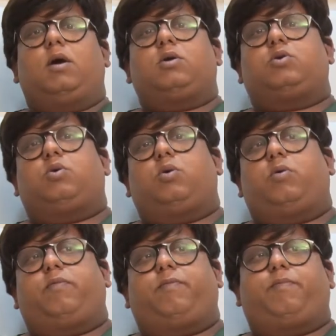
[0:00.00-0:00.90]

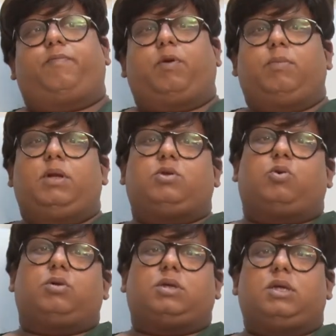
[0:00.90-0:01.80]
So from the
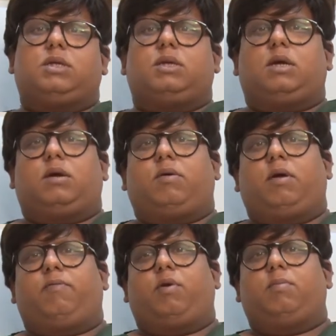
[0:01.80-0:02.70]
sources
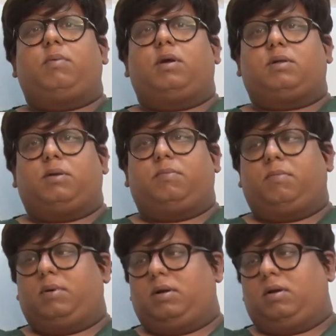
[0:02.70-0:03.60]
and from
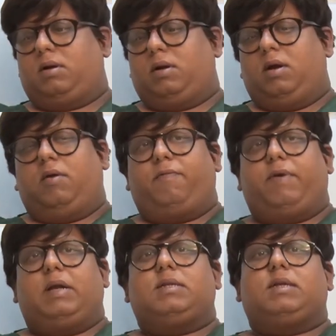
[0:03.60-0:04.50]
some
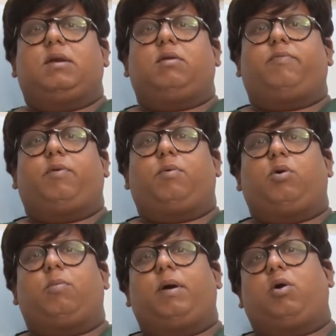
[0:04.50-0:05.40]
friends and from
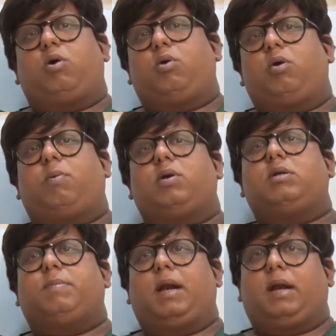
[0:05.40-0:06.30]
group, I got to know about
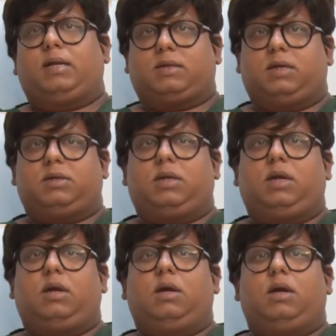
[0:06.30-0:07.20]
this bariatric
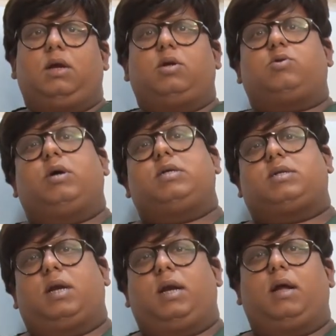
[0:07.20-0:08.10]
surgery. So I
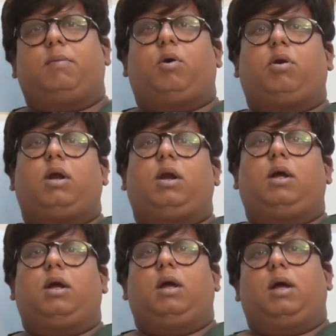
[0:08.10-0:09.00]
studied about it,
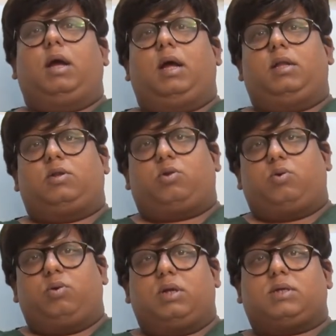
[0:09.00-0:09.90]
and
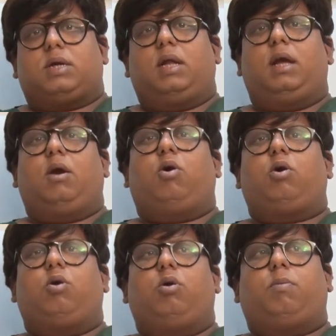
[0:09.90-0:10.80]
through the study I
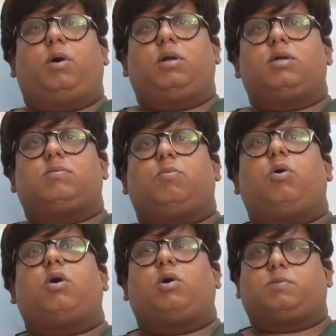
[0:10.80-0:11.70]
got to know about this
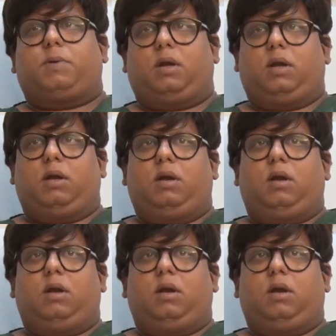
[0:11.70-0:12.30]
Mohak Hospital,